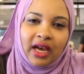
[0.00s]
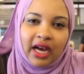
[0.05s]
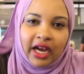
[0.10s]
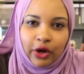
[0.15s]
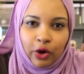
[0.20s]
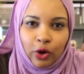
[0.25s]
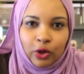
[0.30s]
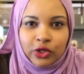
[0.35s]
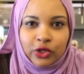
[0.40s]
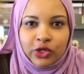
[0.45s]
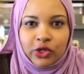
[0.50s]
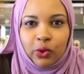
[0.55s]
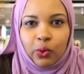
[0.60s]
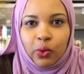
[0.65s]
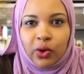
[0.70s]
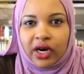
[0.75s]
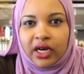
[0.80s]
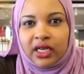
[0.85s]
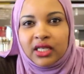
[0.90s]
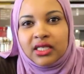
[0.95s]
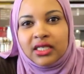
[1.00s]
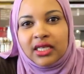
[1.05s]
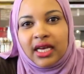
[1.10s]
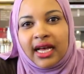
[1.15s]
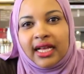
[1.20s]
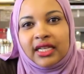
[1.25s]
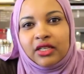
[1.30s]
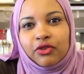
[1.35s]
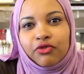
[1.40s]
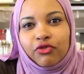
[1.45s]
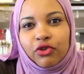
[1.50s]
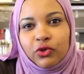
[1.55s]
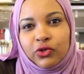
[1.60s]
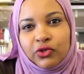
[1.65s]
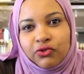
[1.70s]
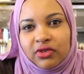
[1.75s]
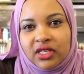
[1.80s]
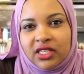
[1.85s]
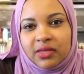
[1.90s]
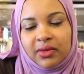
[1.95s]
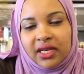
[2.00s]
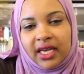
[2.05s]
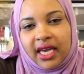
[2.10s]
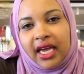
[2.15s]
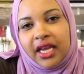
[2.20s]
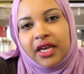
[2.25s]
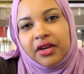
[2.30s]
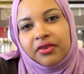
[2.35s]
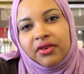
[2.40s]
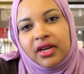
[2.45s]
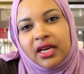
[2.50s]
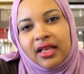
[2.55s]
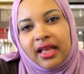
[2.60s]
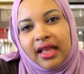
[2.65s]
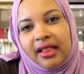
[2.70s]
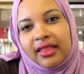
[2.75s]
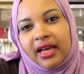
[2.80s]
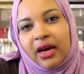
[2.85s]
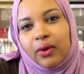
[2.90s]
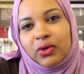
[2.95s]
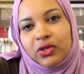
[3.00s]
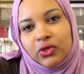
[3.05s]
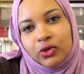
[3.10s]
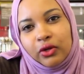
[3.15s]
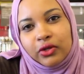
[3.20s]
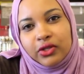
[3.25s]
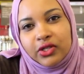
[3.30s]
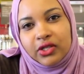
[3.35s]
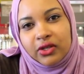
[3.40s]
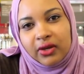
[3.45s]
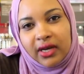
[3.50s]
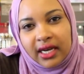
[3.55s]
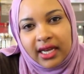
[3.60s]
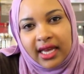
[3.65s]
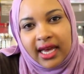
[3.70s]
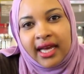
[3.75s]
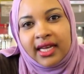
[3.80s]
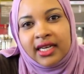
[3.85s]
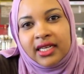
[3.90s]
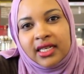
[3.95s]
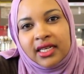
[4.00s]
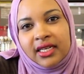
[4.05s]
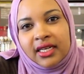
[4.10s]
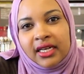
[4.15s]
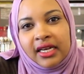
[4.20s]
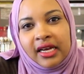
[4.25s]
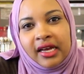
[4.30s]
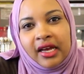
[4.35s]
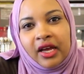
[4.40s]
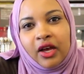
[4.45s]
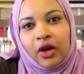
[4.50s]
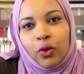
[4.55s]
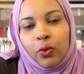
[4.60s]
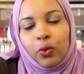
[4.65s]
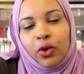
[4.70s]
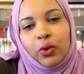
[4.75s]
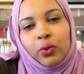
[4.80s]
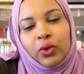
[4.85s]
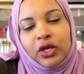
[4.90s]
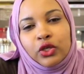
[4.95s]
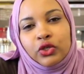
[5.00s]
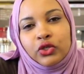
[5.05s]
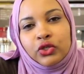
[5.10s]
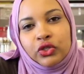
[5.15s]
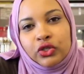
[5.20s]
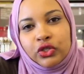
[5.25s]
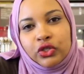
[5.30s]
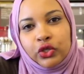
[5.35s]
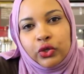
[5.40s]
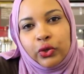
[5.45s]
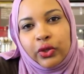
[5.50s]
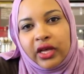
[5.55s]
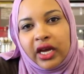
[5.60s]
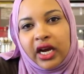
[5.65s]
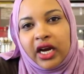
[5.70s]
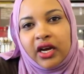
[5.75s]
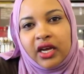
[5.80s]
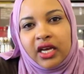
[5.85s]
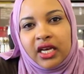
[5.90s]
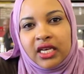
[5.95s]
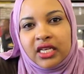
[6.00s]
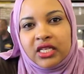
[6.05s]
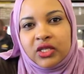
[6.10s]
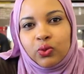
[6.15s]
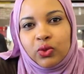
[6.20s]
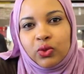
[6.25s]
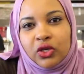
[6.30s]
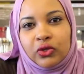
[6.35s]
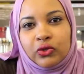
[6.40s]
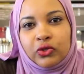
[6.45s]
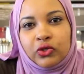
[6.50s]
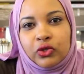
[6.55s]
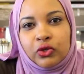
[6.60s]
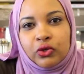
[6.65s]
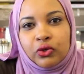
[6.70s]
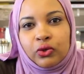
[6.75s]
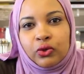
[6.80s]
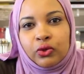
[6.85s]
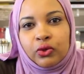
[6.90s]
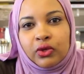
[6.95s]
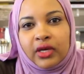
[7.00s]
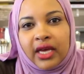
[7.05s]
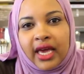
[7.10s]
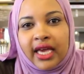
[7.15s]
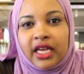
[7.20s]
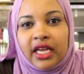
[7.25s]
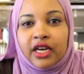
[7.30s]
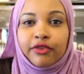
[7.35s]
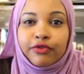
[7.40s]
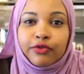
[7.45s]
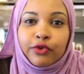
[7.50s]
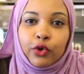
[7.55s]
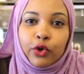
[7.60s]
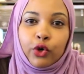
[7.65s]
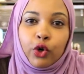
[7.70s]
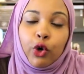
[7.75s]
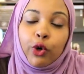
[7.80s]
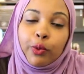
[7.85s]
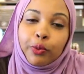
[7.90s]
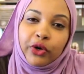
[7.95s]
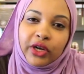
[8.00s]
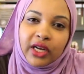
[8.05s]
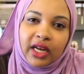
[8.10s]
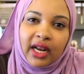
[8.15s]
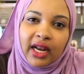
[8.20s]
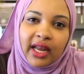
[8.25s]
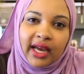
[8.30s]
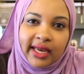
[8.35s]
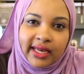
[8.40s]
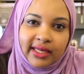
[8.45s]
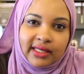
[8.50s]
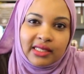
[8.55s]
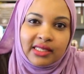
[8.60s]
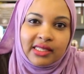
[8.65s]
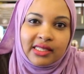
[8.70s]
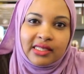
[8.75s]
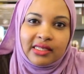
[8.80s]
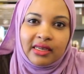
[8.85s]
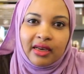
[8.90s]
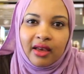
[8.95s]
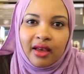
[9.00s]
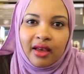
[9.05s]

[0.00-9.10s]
I also worked at Rose Reisman Catering, and that was also in Canada. What we used to do there is we used to cater for corporate clients.